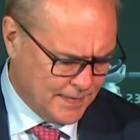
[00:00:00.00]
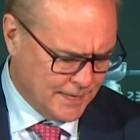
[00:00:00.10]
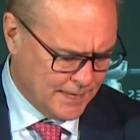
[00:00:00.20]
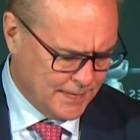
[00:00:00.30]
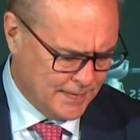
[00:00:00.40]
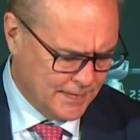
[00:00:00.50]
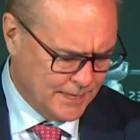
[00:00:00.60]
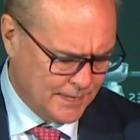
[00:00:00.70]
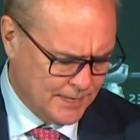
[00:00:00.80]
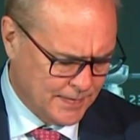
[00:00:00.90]
uh,
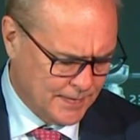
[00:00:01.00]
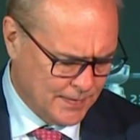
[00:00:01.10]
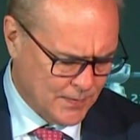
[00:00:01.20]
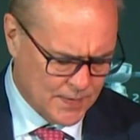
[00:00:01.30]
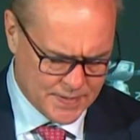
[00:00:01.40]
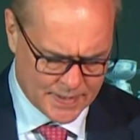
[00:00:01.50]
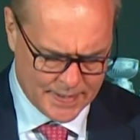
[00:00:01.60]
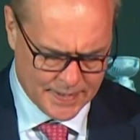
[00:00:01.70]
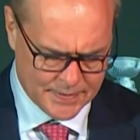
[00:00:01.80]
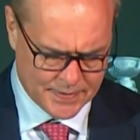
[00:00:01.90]
and he was
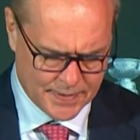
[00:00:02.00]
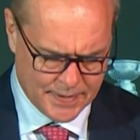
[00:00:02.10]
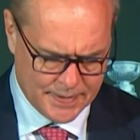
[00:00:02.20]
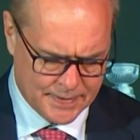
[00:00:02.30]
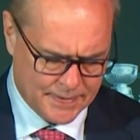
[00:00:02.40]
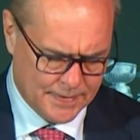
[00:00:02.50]
again tonight